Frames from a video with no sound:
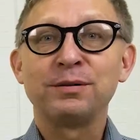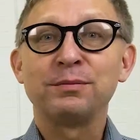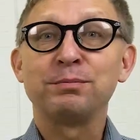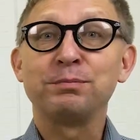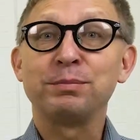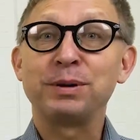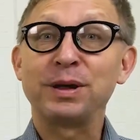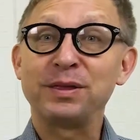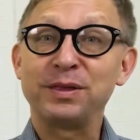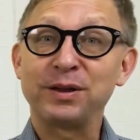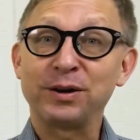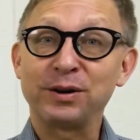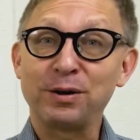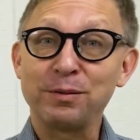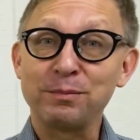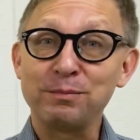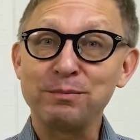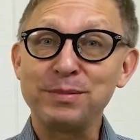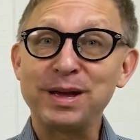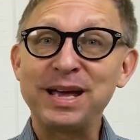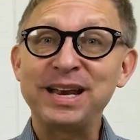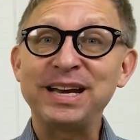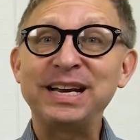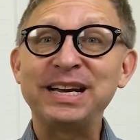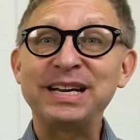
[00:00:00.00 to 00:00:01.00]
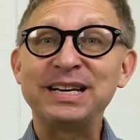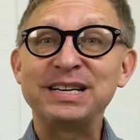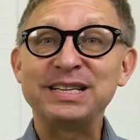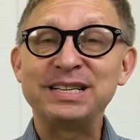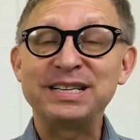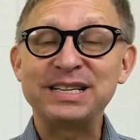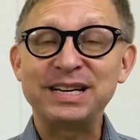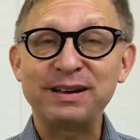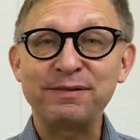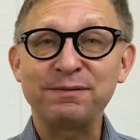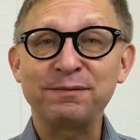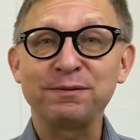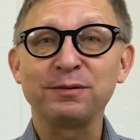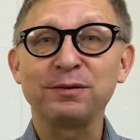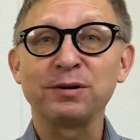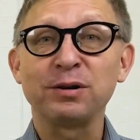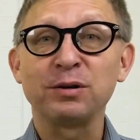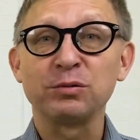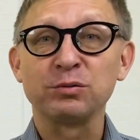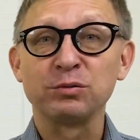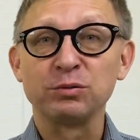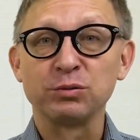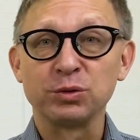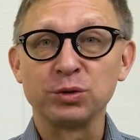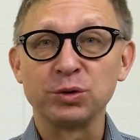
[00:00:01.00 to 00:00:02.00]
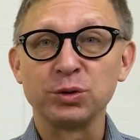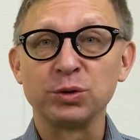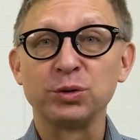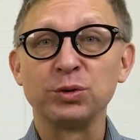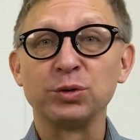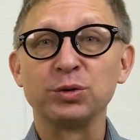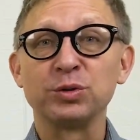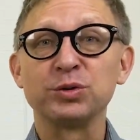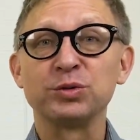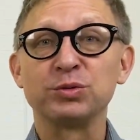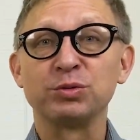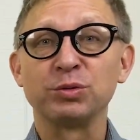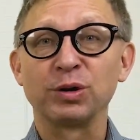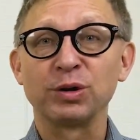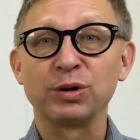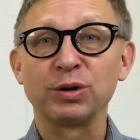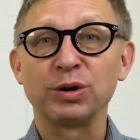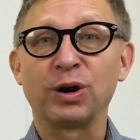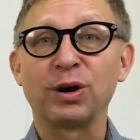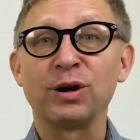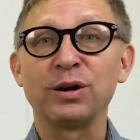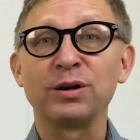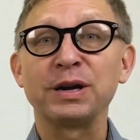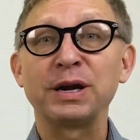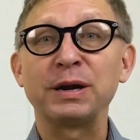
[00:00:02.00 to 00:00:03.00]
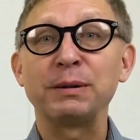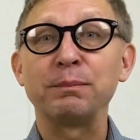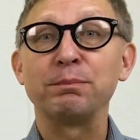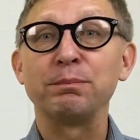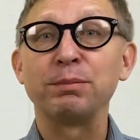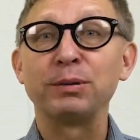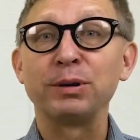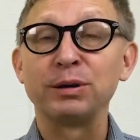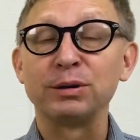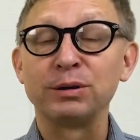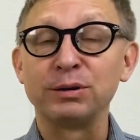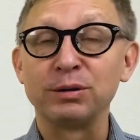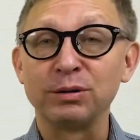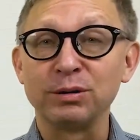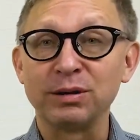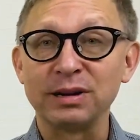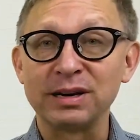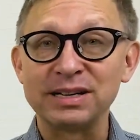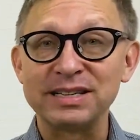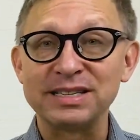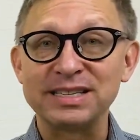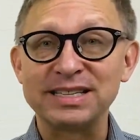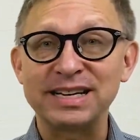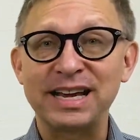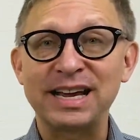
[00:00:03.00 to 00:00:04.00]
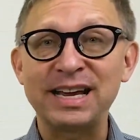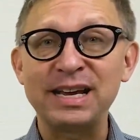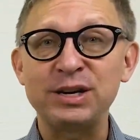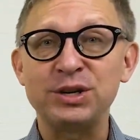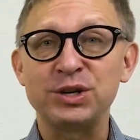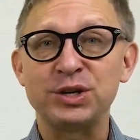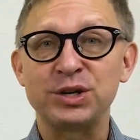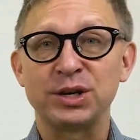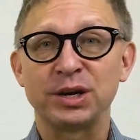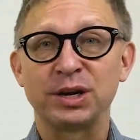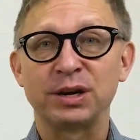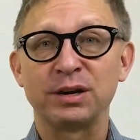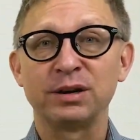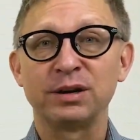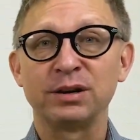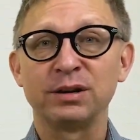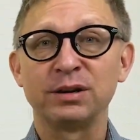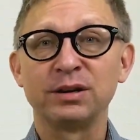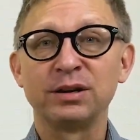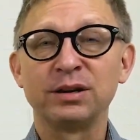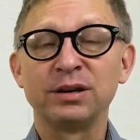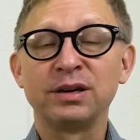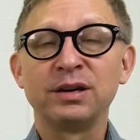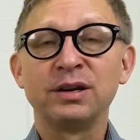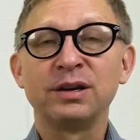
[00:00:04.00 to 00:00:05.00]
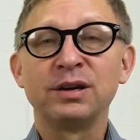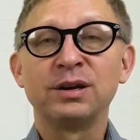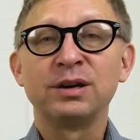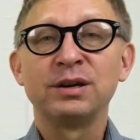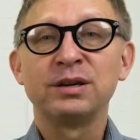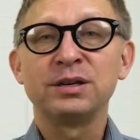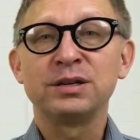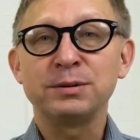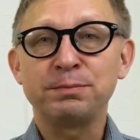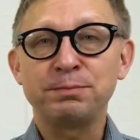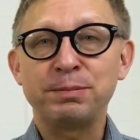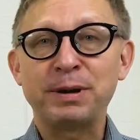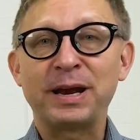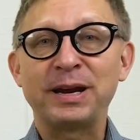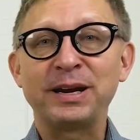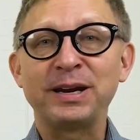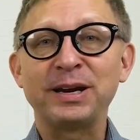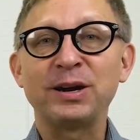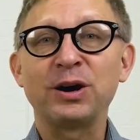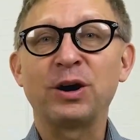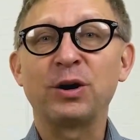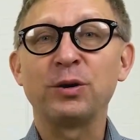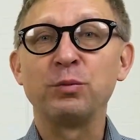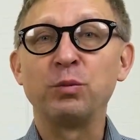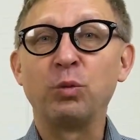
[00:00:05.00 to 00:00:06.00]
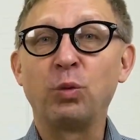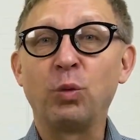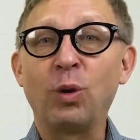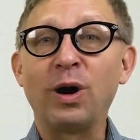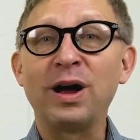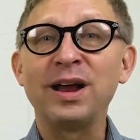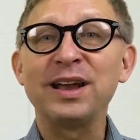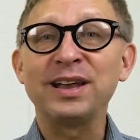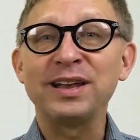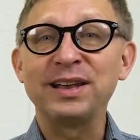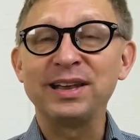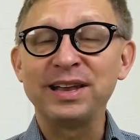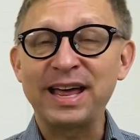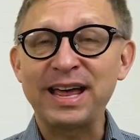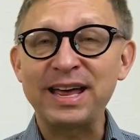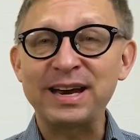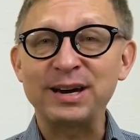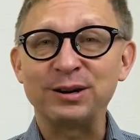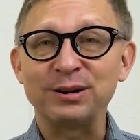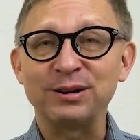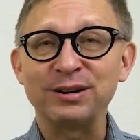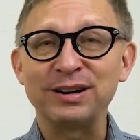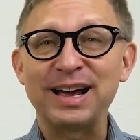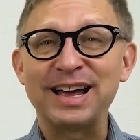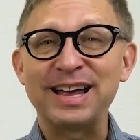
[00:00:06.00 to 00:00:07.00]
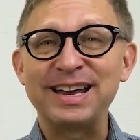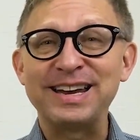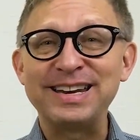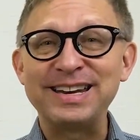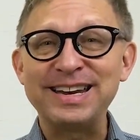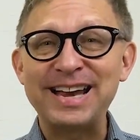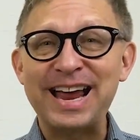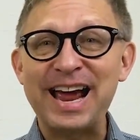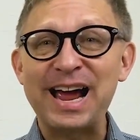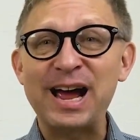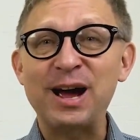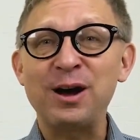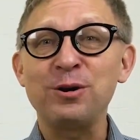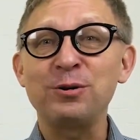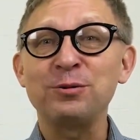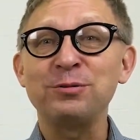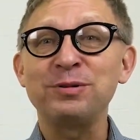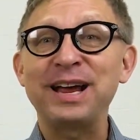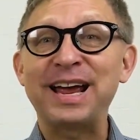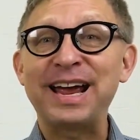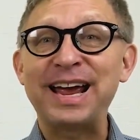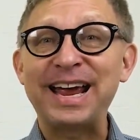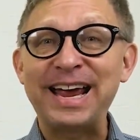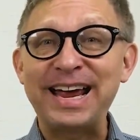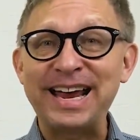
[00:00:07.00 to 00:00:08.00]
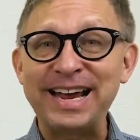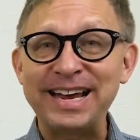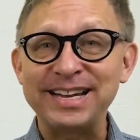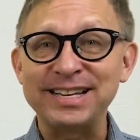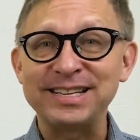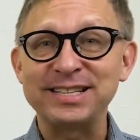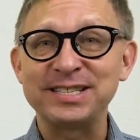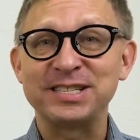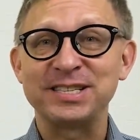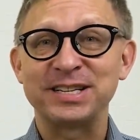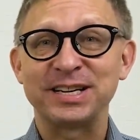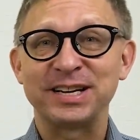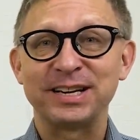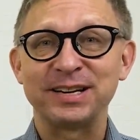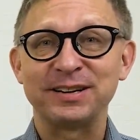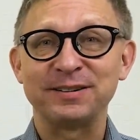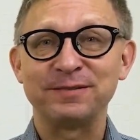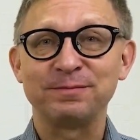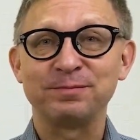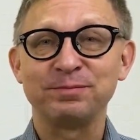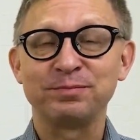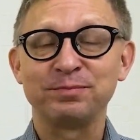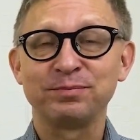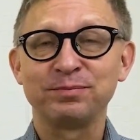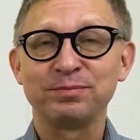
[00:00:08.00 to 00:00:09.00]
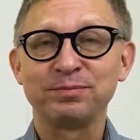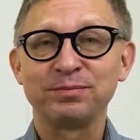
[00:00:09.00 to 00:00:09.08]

But there are many different rules regarding pluralization depending on what letter a noun ends in.